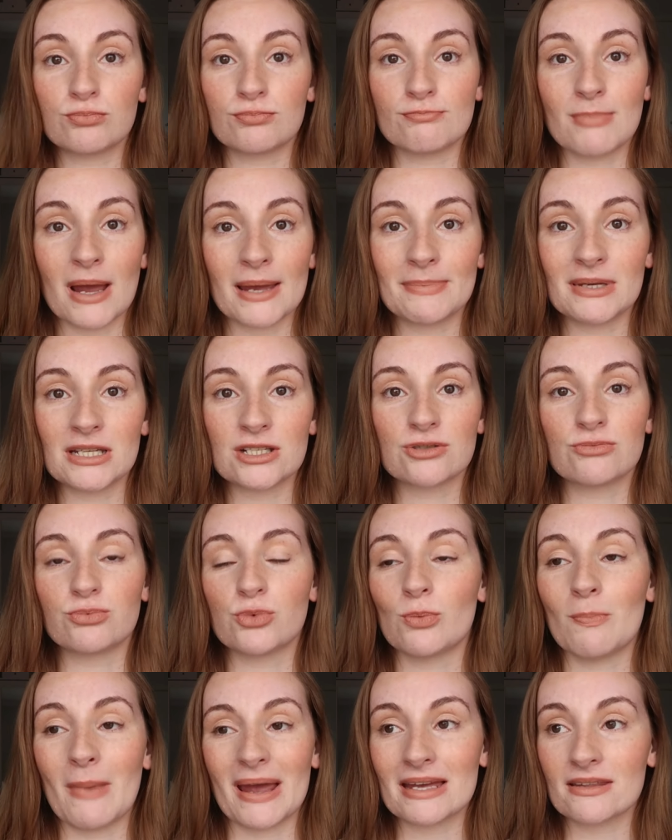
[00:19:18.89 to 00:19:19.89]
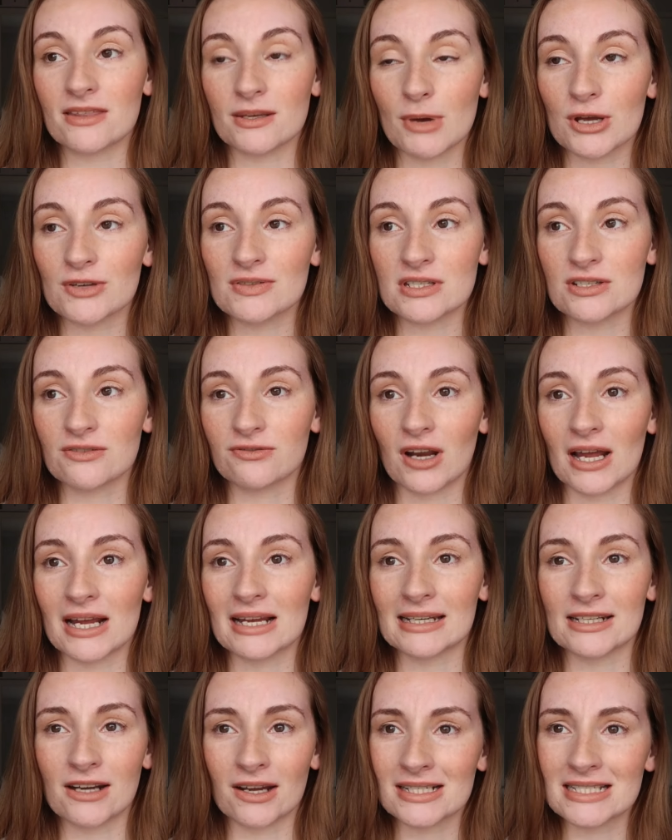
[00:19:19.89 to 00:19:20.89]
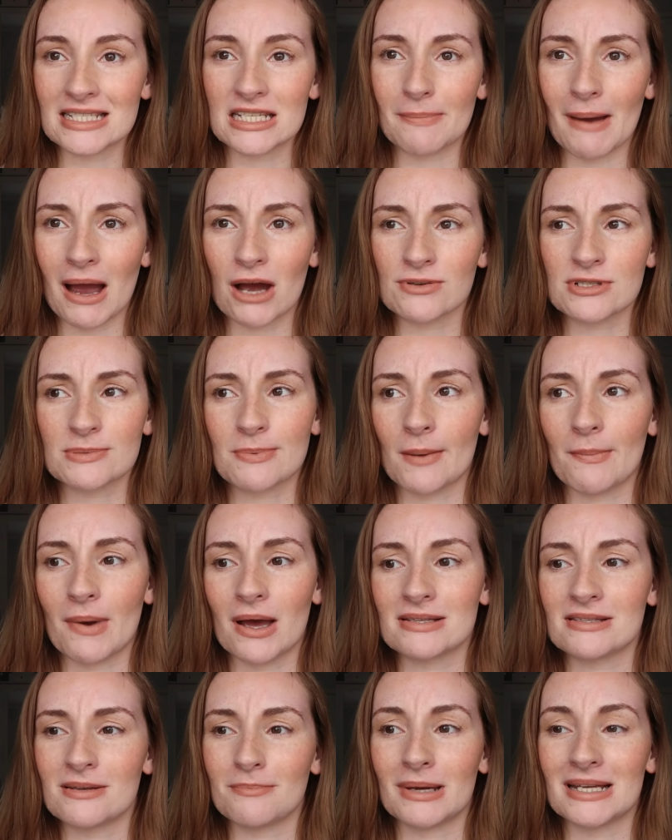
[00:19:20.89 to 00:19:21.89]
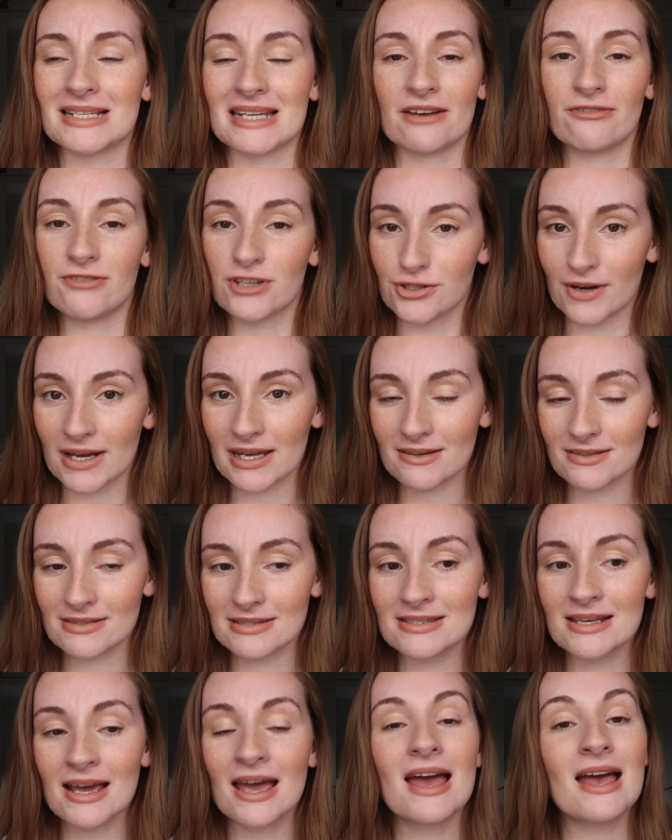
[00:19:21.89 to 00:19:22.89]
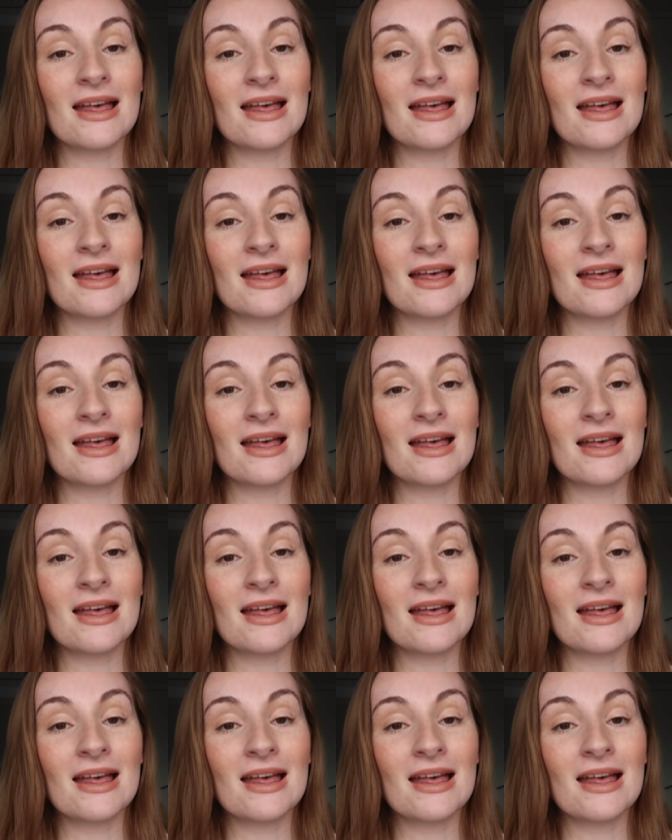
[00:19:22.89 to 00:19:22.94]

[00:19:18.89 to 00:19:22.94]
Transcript: maybe will make the most of like £90 per person per day for drinks,